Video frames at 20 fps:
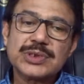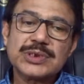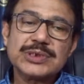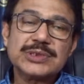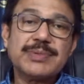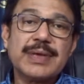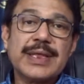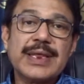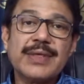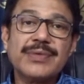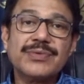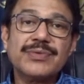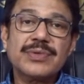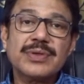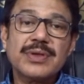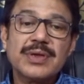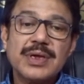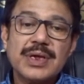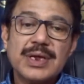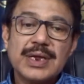experience
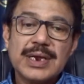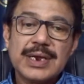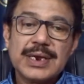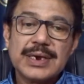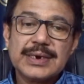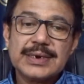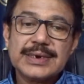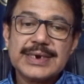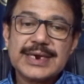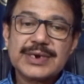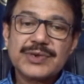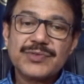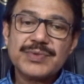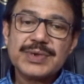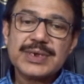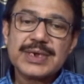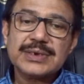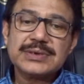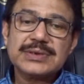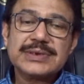that we
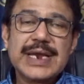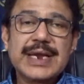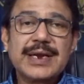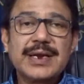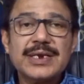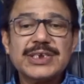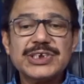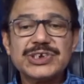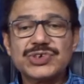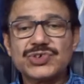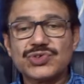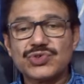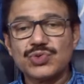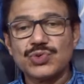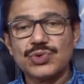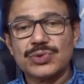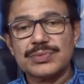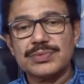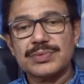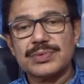can instantly
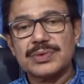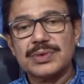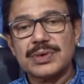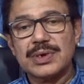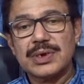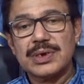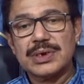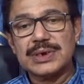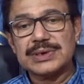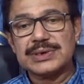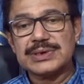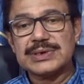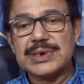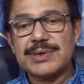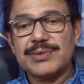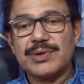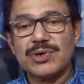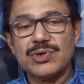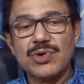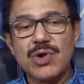store it in
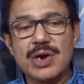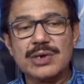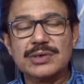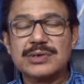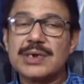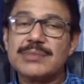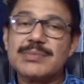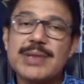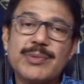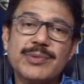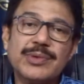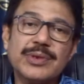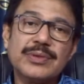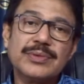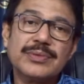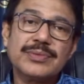our long-term memory.